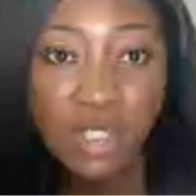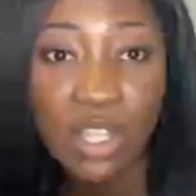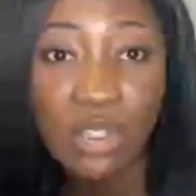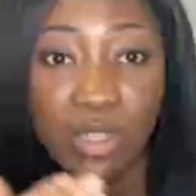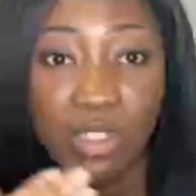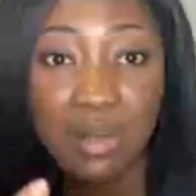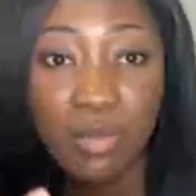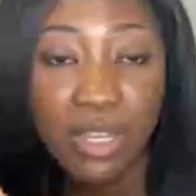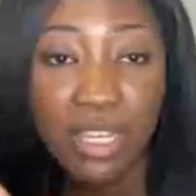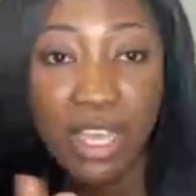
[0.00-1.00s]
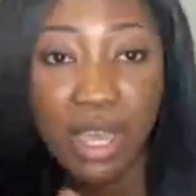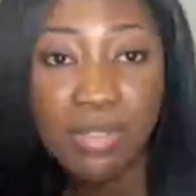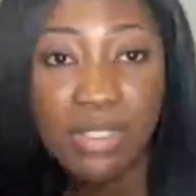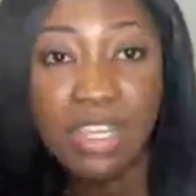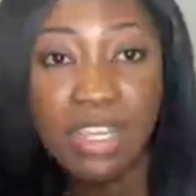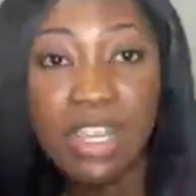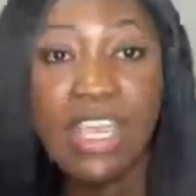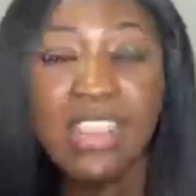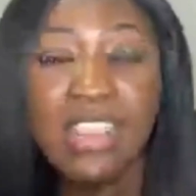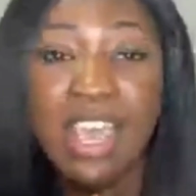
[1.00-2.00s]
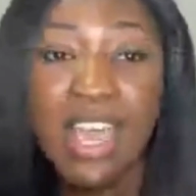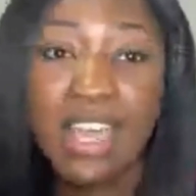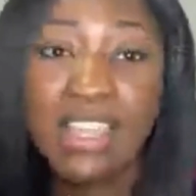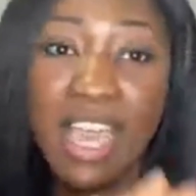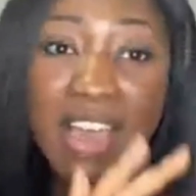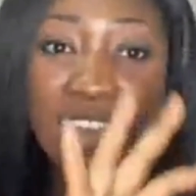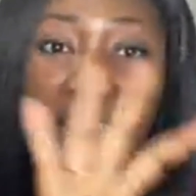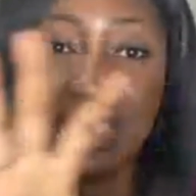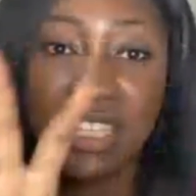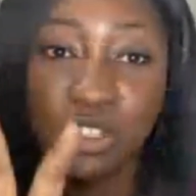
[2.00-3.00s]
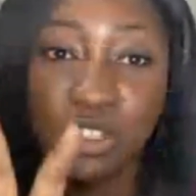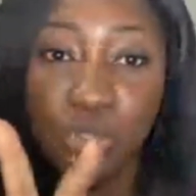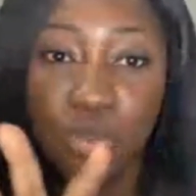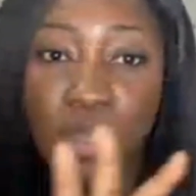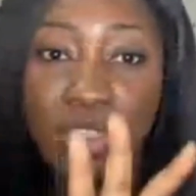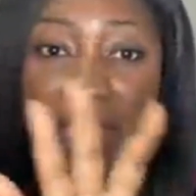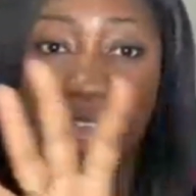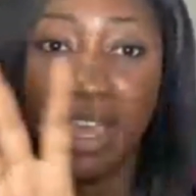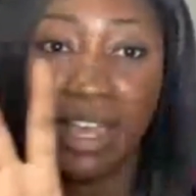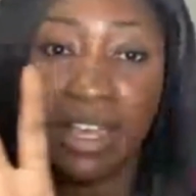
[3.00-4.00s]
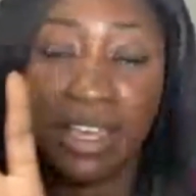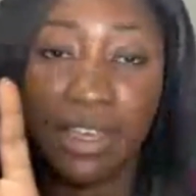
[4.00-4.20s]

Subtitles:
so that when somebody comes in, yeah, they have access to what their